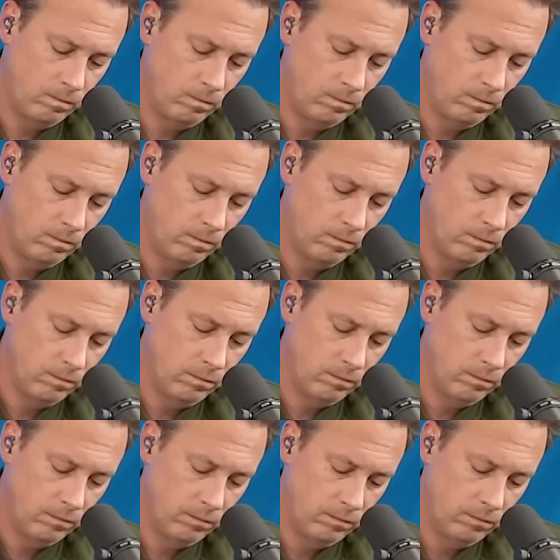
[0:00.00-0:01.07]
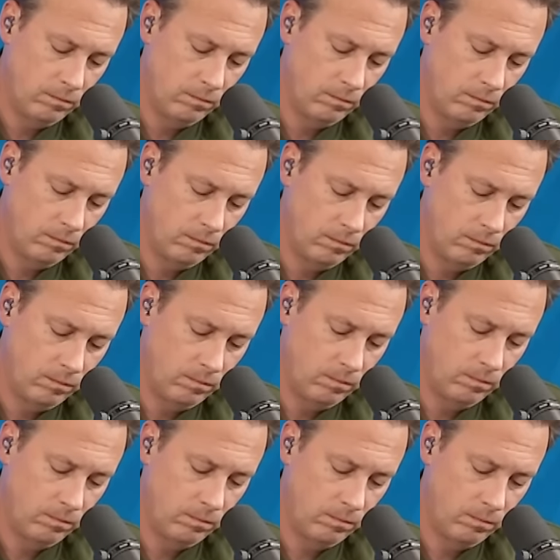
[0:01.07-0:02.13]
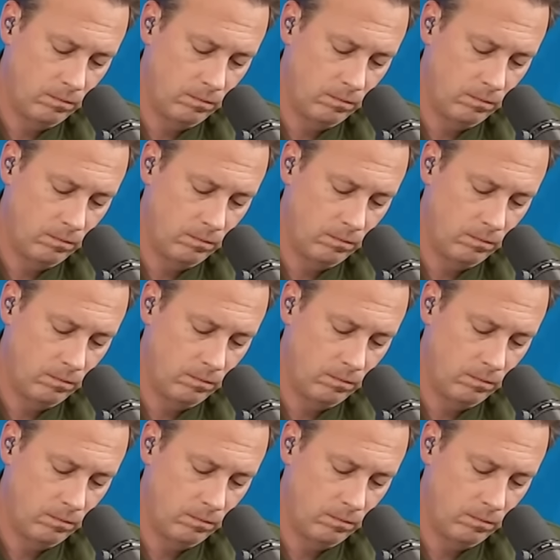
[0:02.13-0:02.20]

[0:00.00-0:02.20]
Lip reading: (silent)